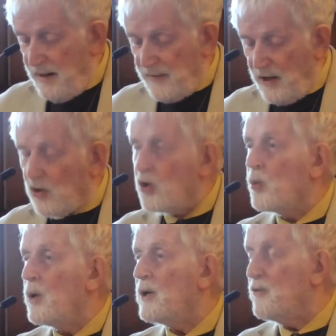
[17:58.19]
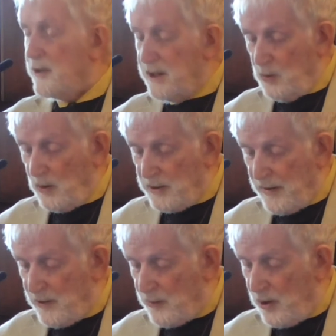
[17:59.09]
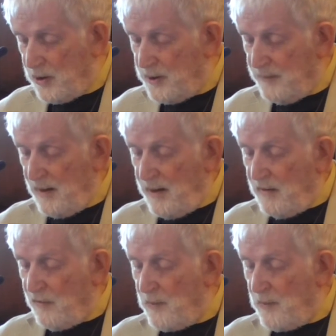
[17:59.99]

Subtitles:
they're already well down the road of